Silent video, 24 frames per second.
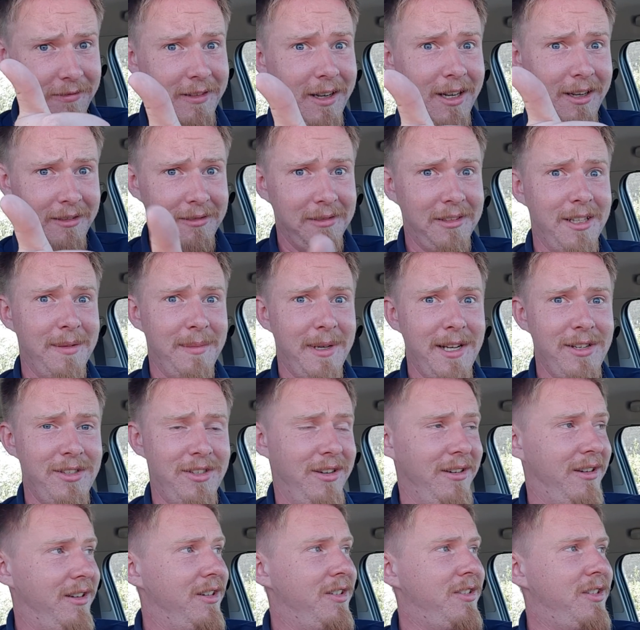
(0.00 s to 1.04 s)
full on
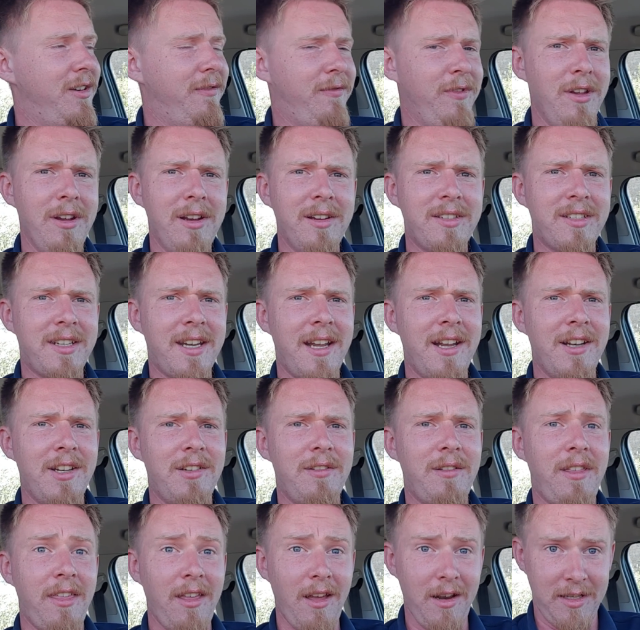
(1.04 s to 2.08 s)
commend you, because if you can stand
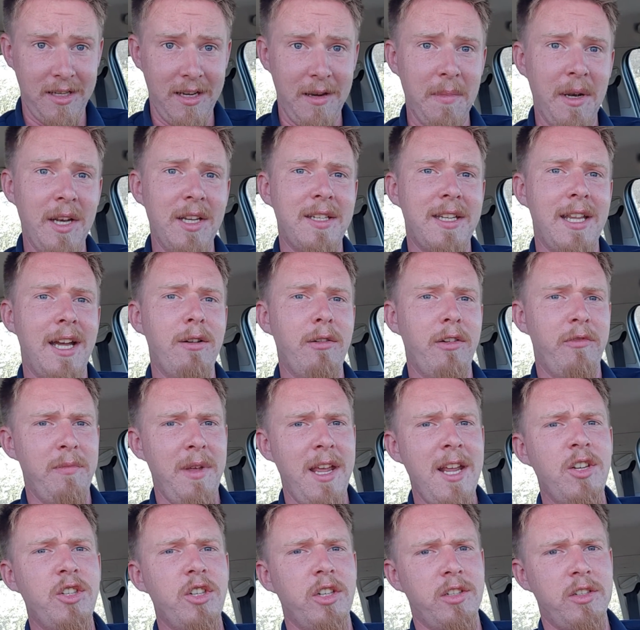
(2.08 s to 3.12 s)
13 minutes now of
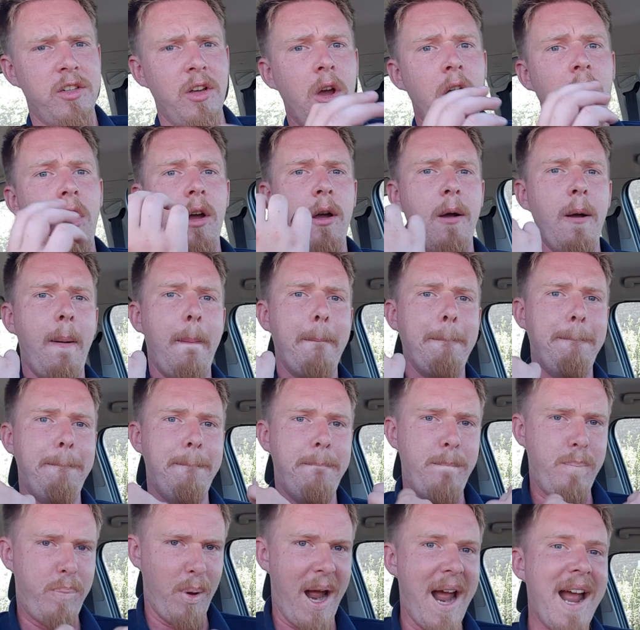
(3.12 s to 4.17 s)
me just
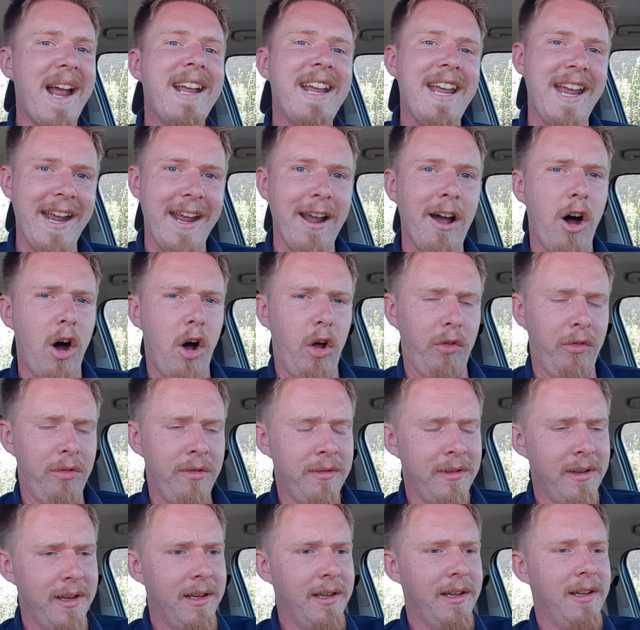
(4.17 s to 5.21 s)
banging
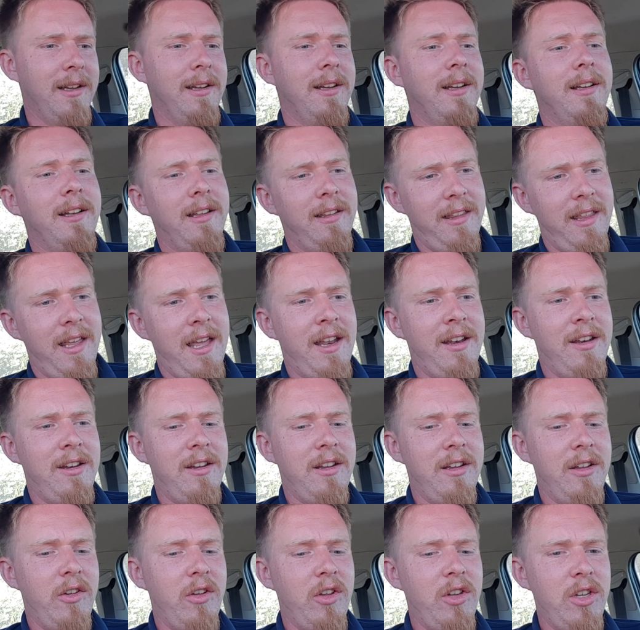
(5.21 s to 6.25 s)
on, then
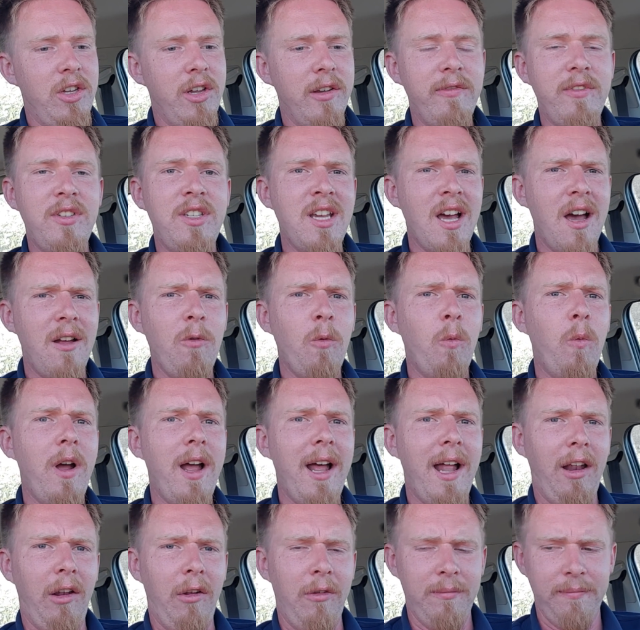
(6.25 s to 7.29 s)
you've done
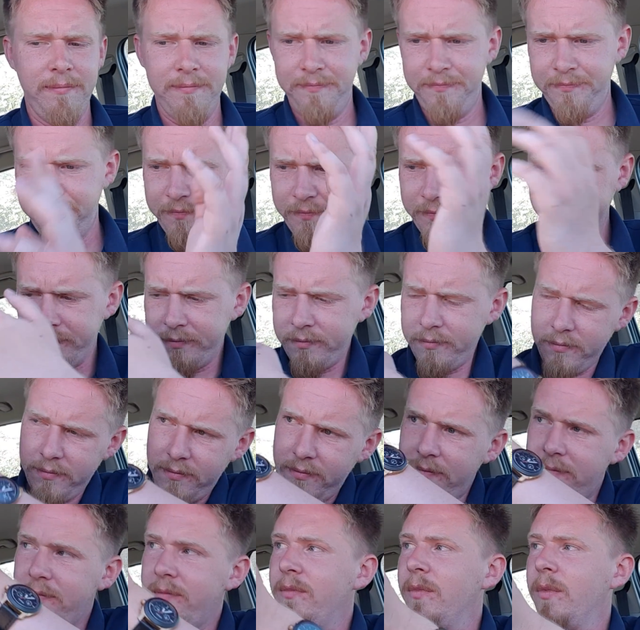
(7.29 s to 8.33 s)
well.
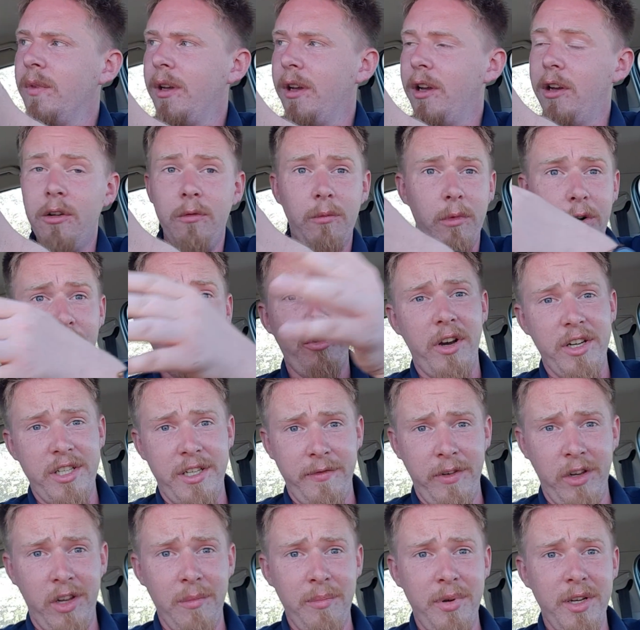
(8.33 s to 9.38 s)
Well,
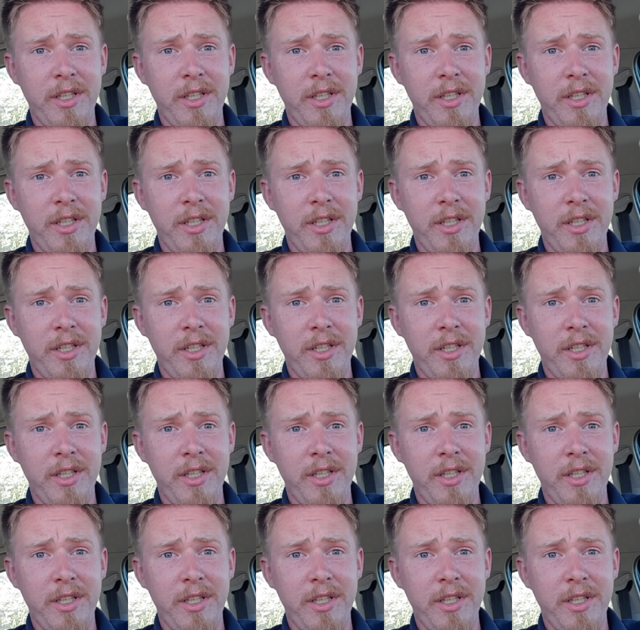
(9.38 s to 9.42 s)
Christ, if you can